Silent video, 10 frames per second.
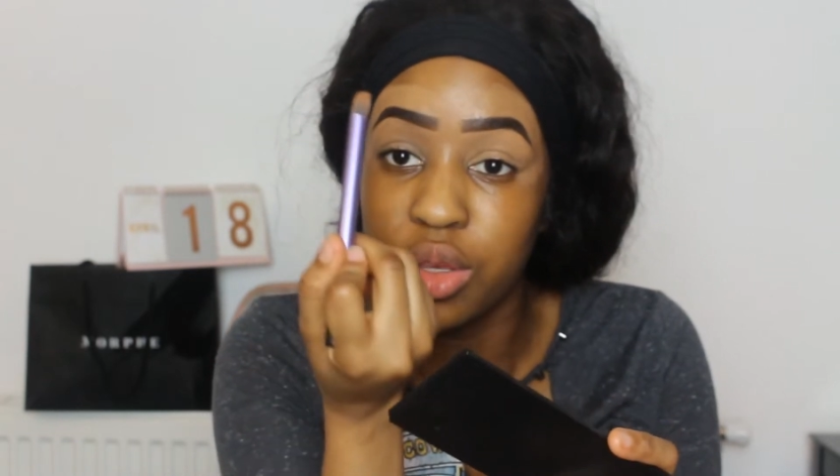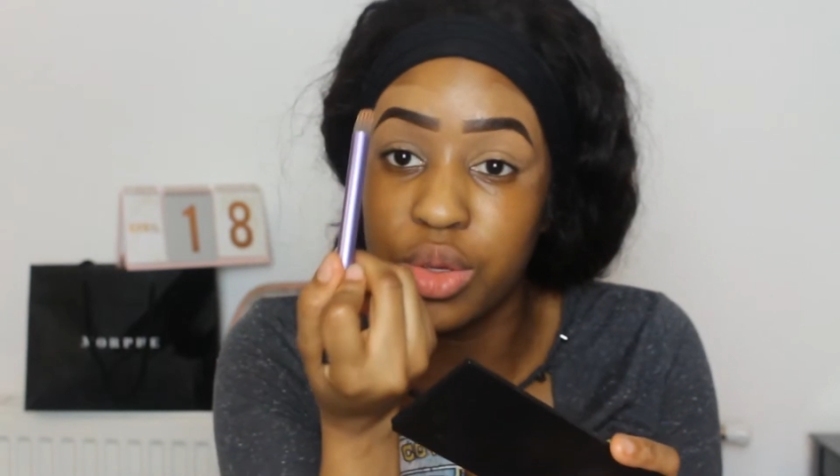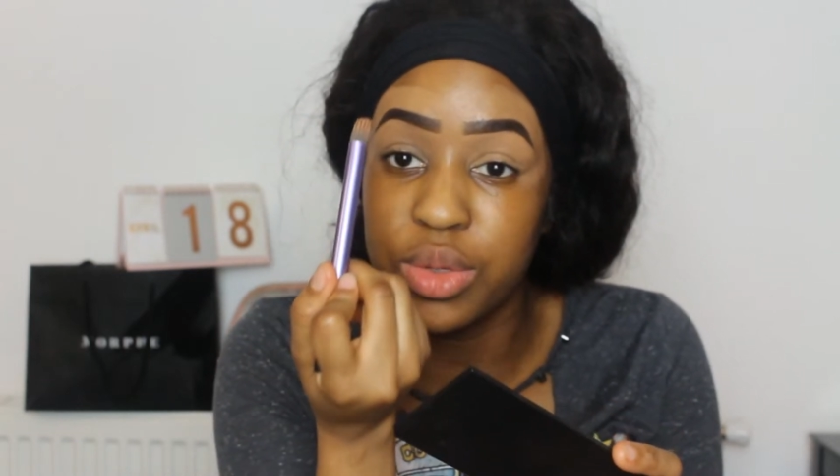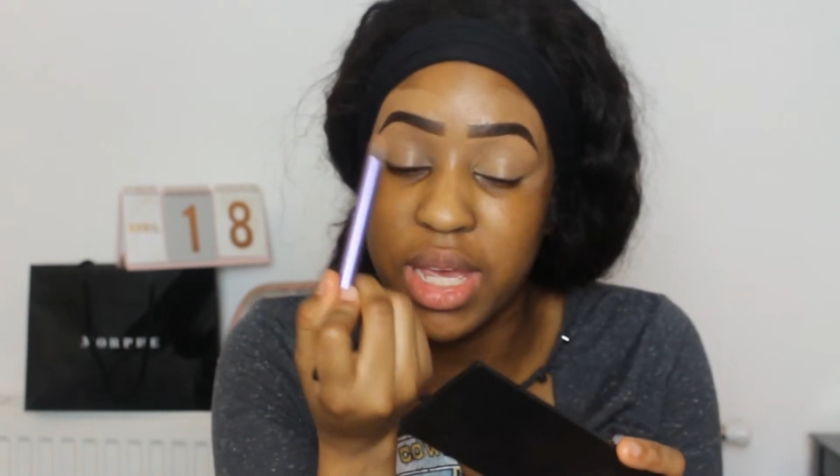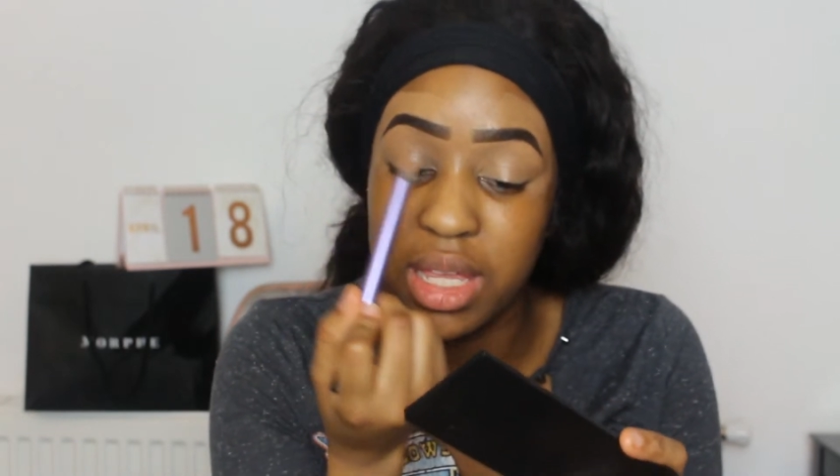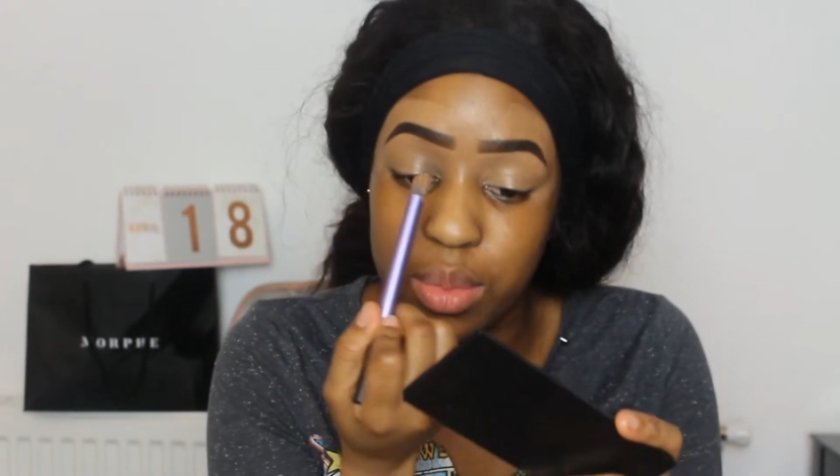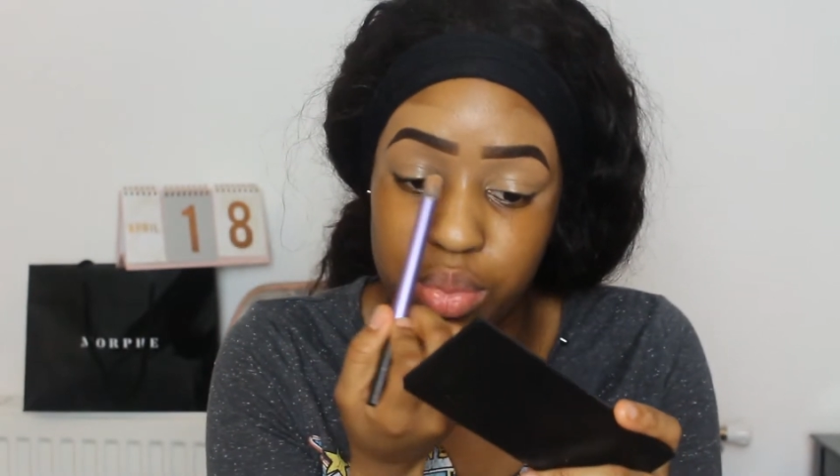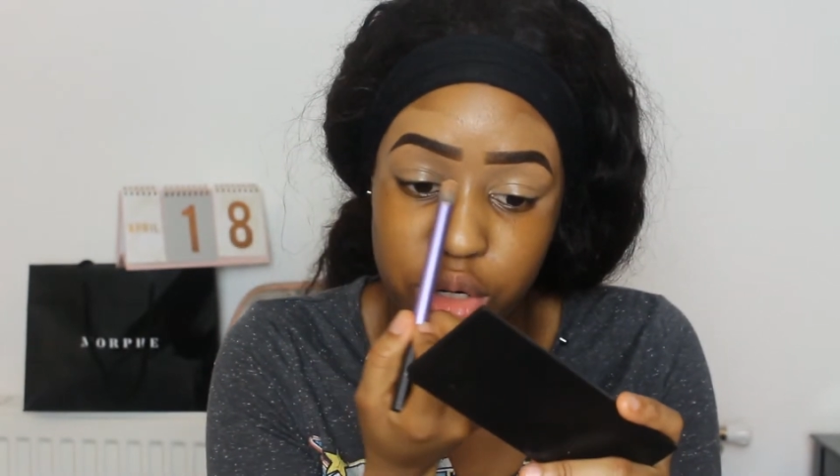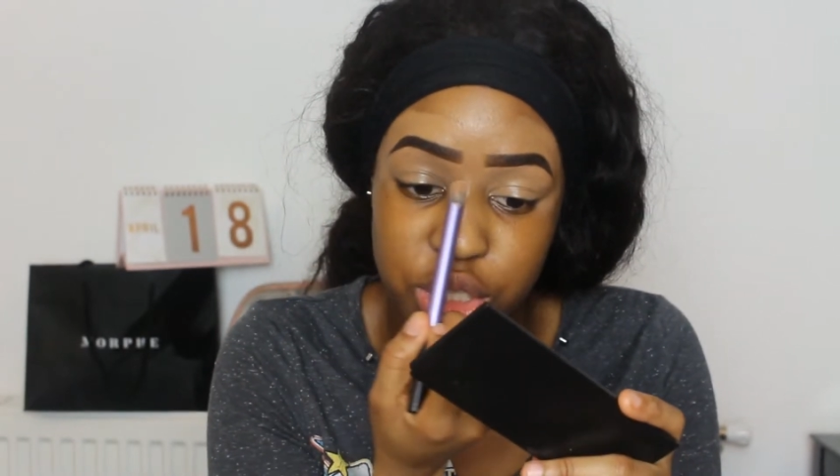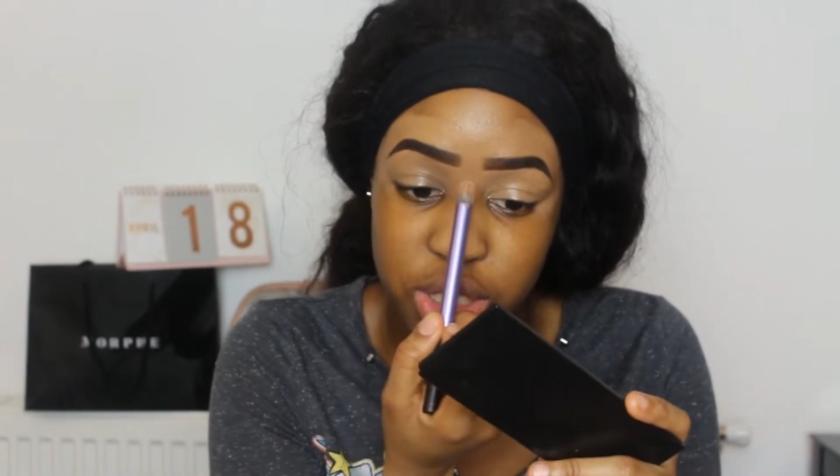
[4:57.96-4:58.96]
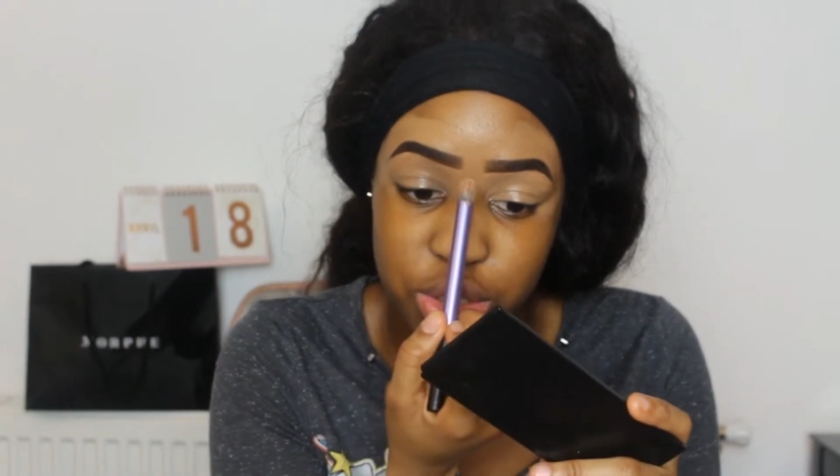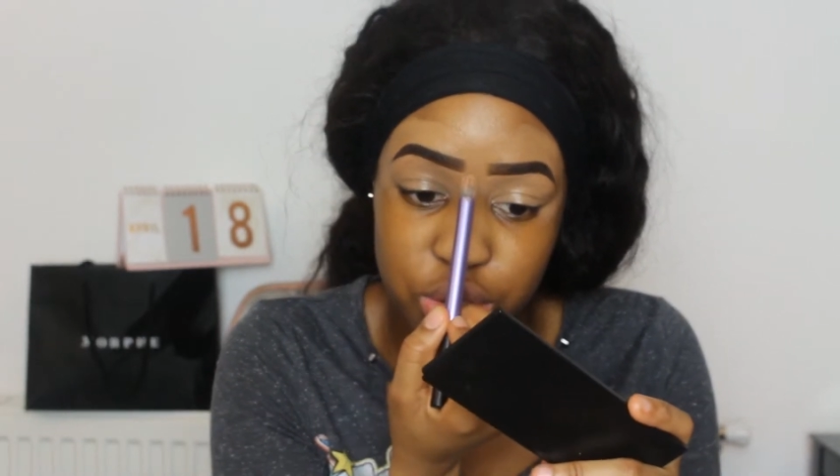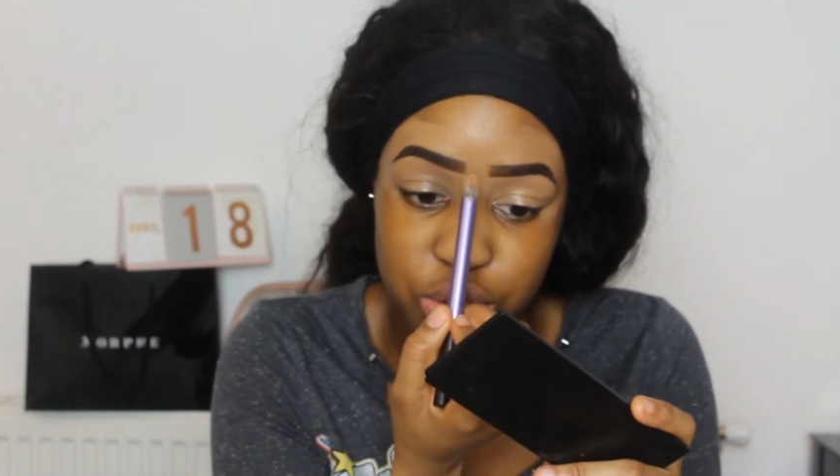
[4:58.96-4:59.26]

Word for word: you take the brush and you